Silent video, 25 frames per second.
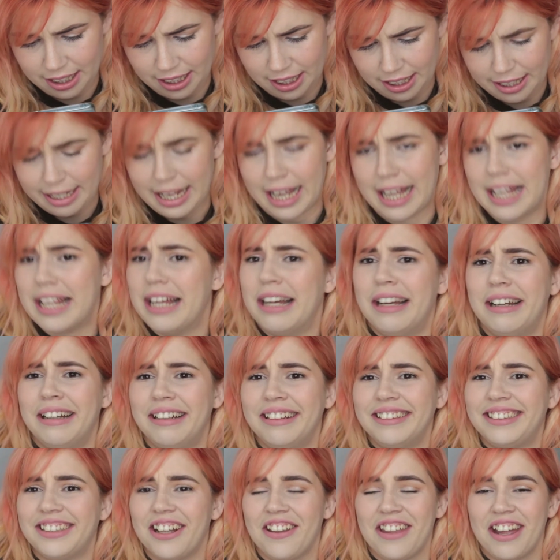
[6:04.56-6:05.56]
Yeah,
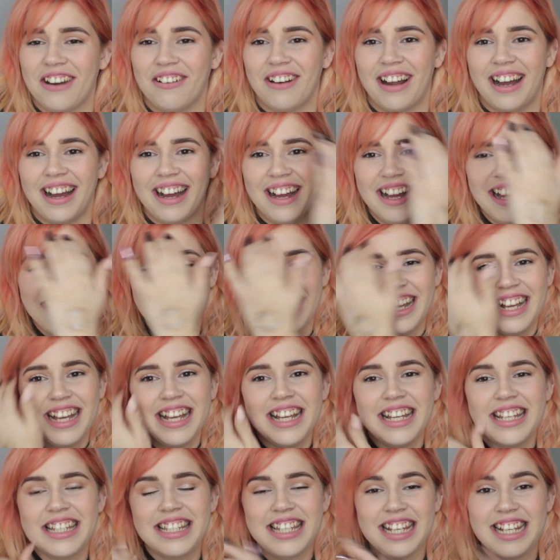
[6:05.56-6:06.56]
so there are
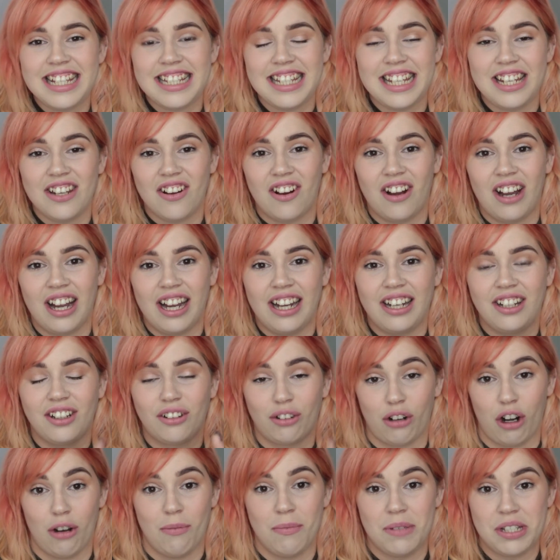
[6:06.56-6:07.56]
69
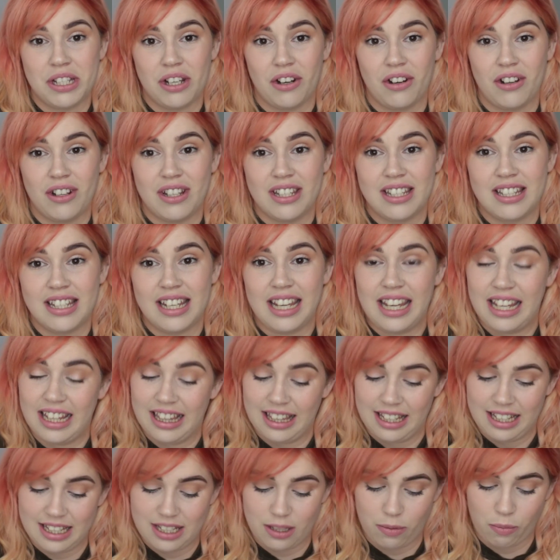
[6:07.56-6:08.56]
chromosomes in
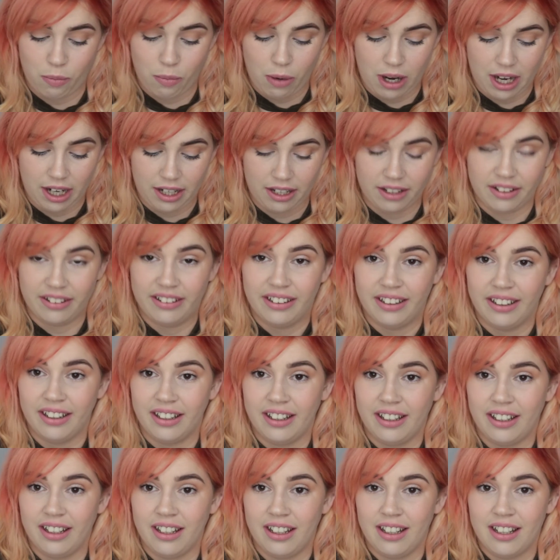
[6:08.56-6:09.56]
this one
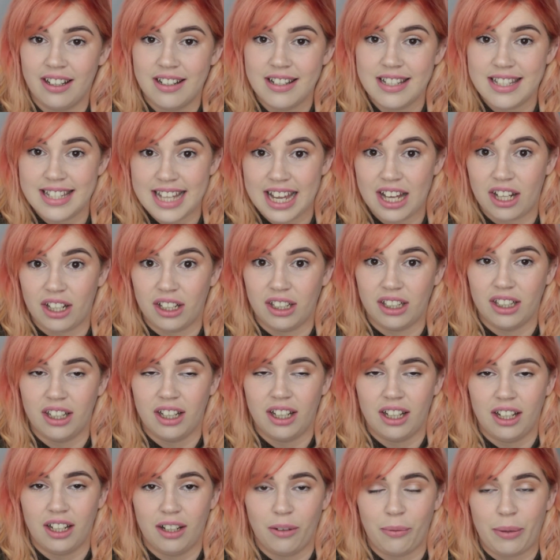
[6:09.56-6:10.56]
cell,
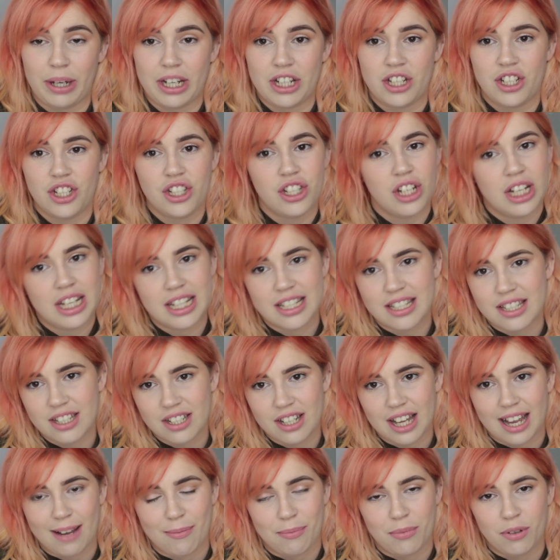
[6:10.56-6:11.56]
which is
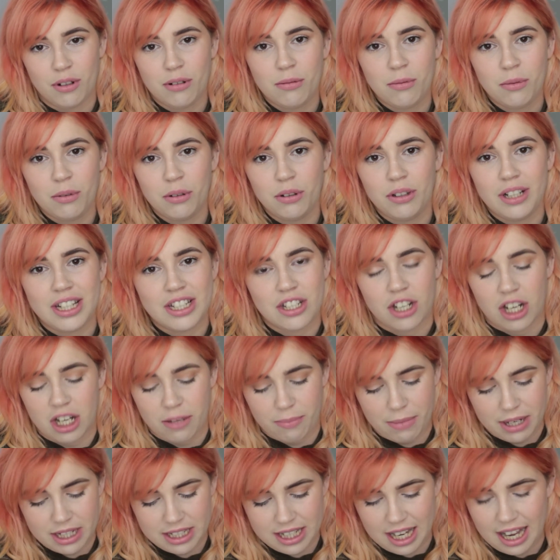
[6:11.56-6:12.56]
abnormal. It's only
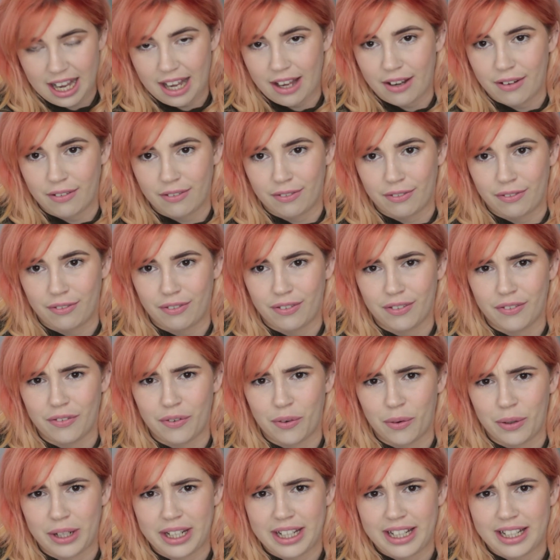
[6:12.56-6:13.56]
meant to have
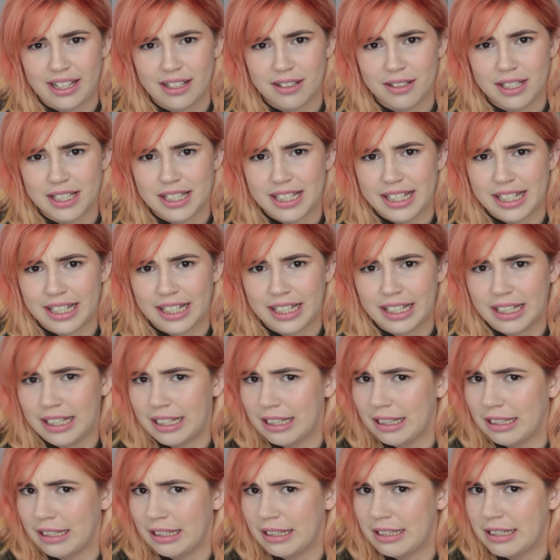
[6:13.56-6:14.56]
46.
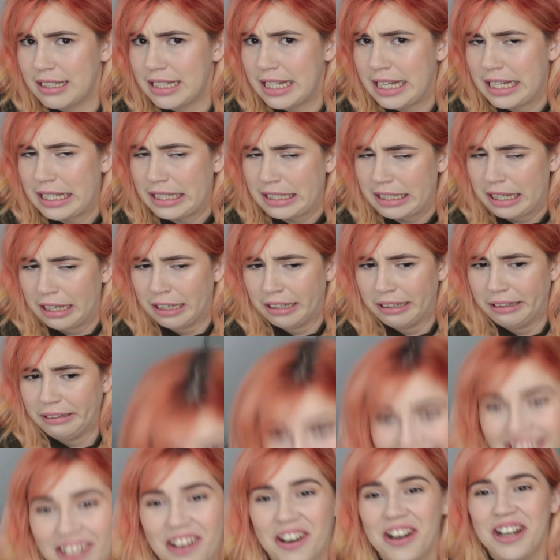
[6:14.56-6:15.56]

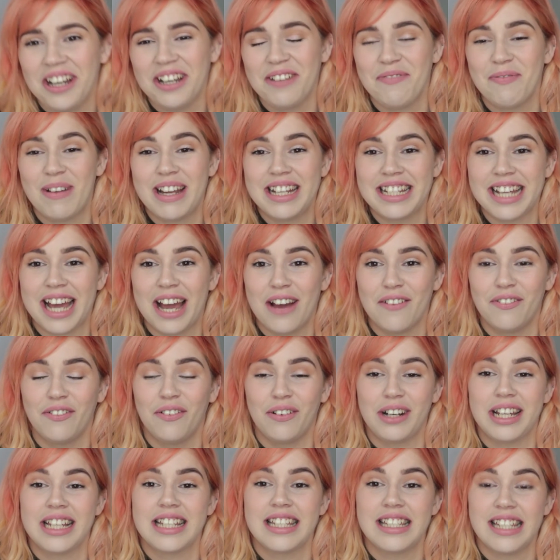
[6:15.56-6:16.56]
It's only meant to have
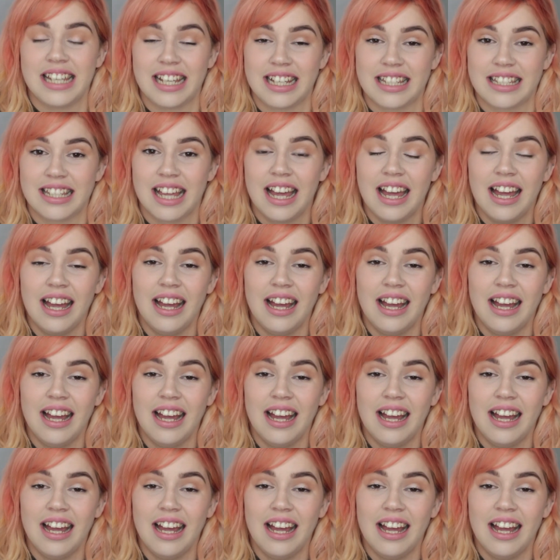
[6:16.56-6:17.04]
46.